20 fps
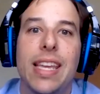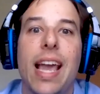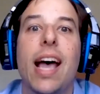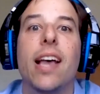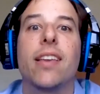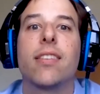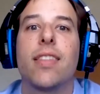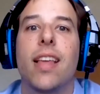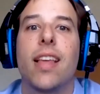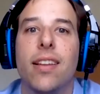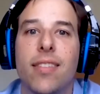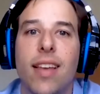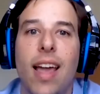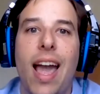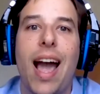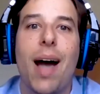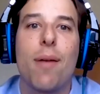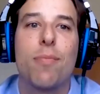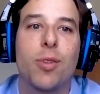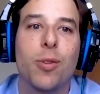yes, that is
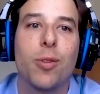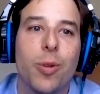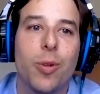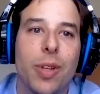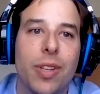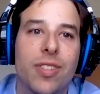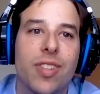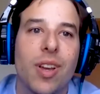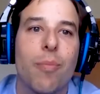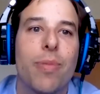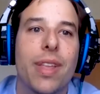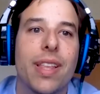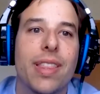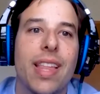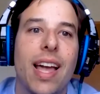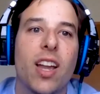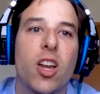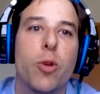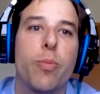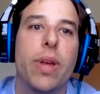absolutely something
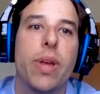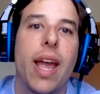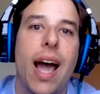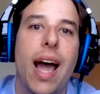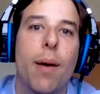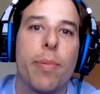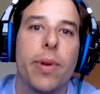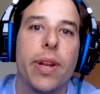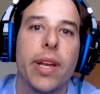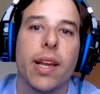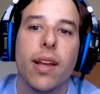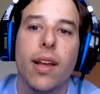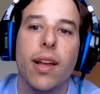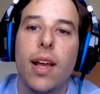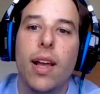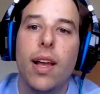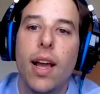that could be happening.